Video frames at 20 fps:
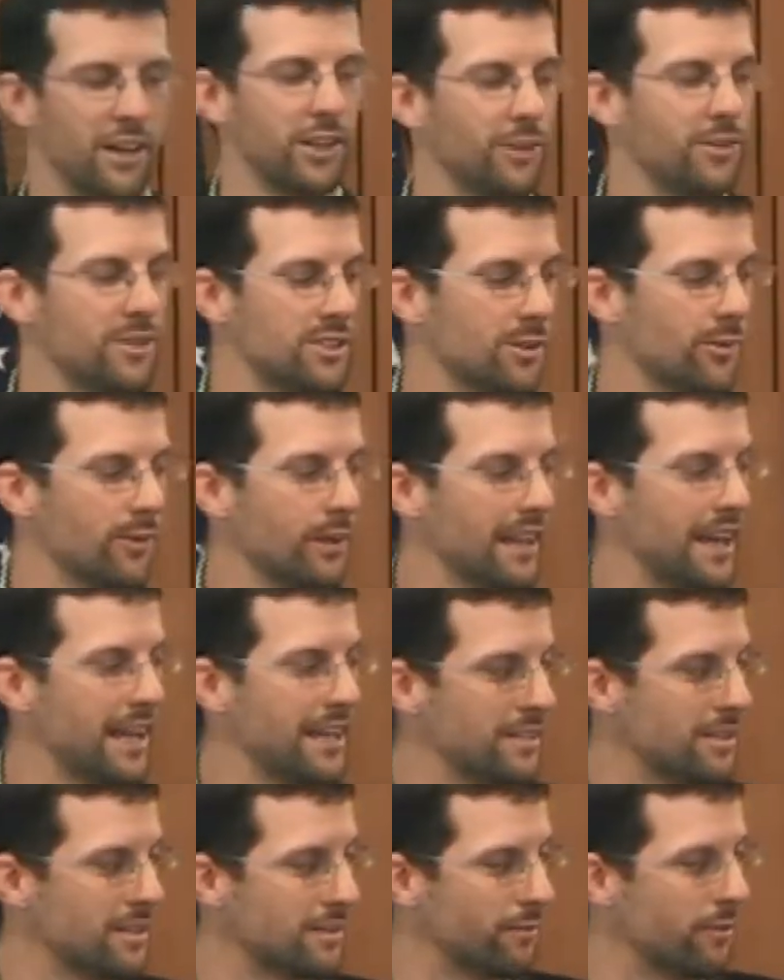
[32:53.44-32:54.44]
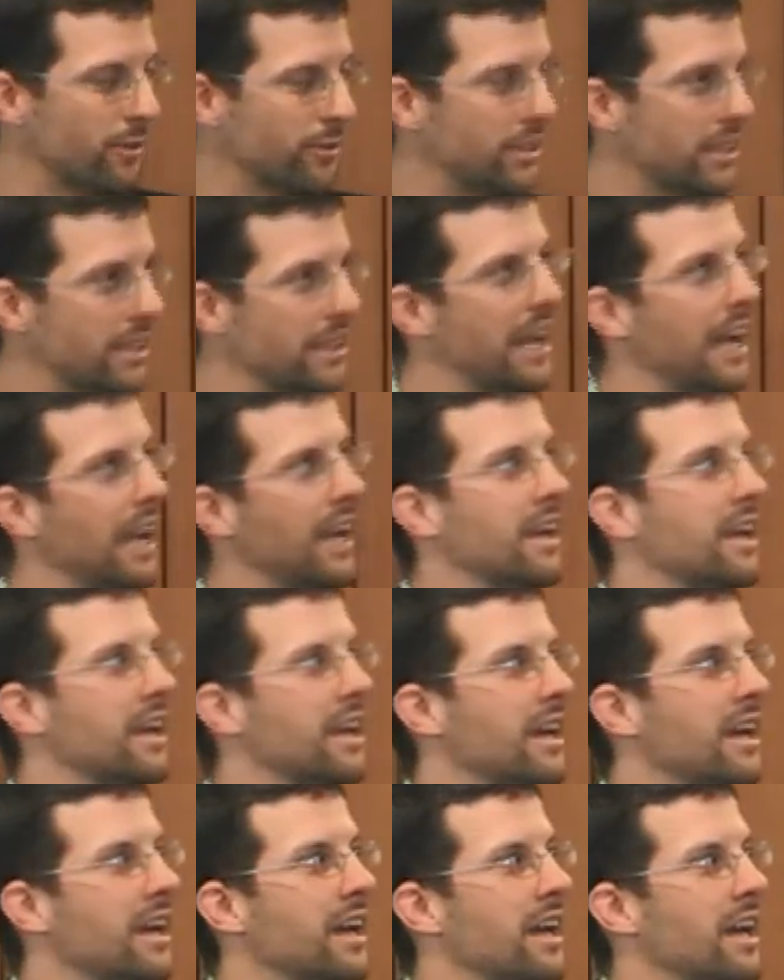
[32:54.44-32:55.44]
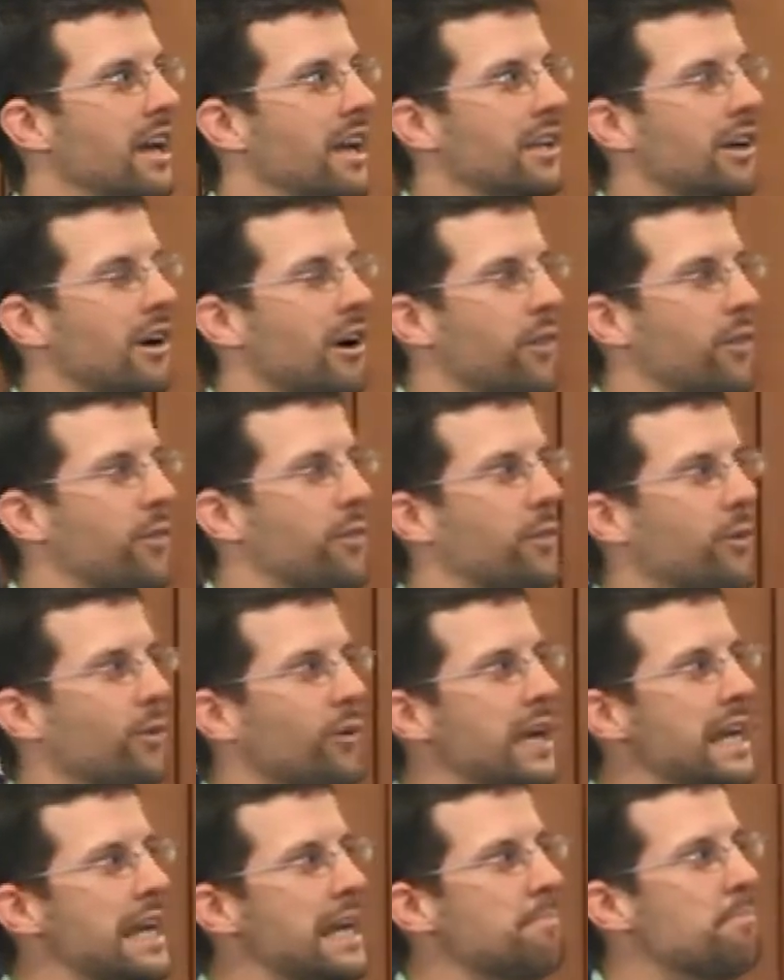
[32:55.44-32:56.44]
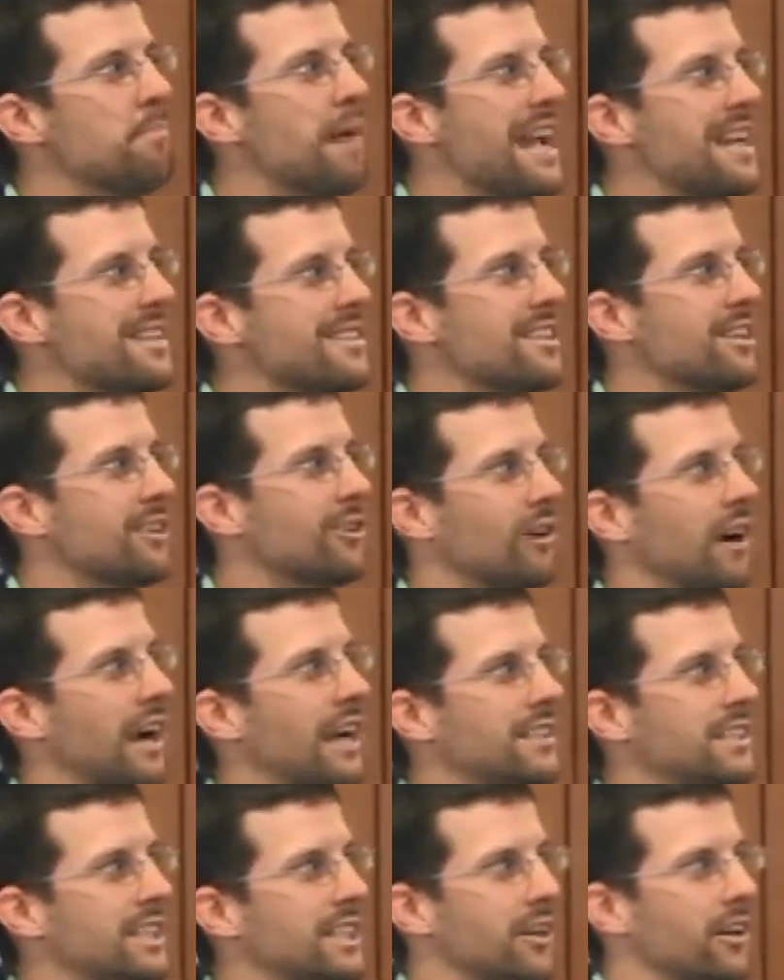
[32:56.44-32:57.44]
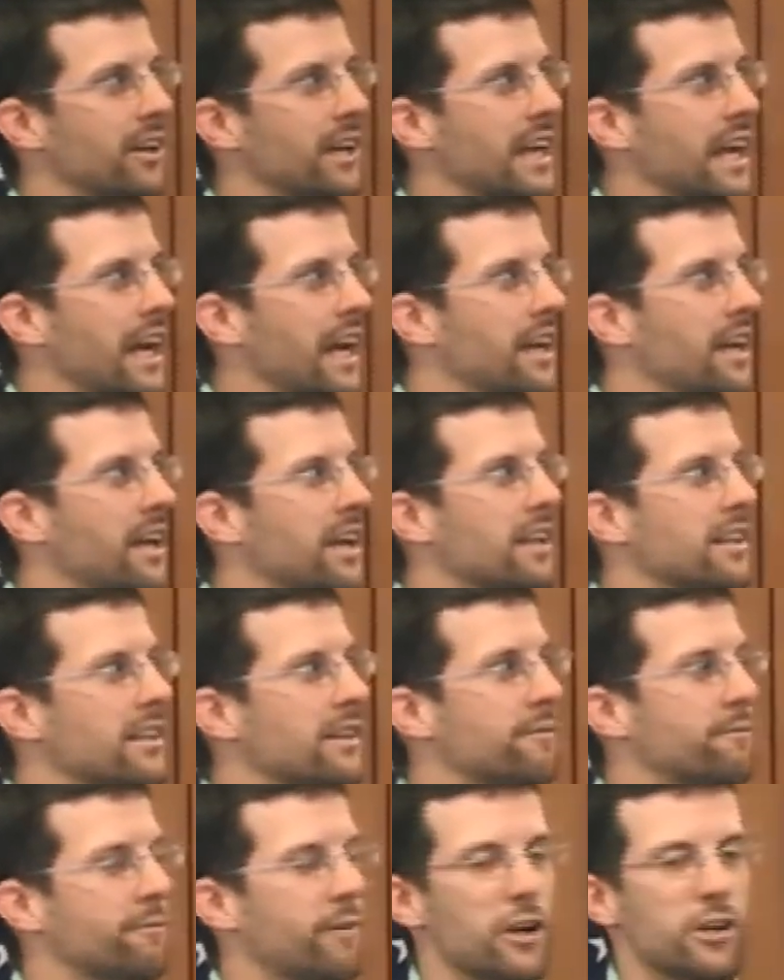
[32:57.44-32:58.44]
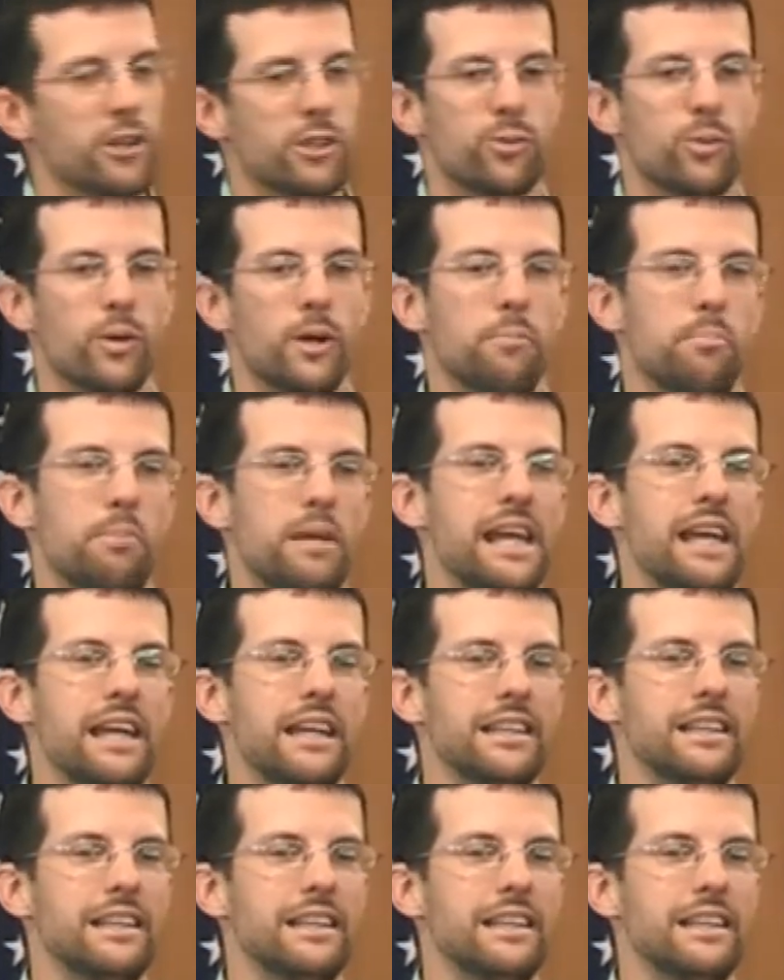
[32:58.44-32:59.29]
you as it relates to food today. There are three basic criteria, the first one being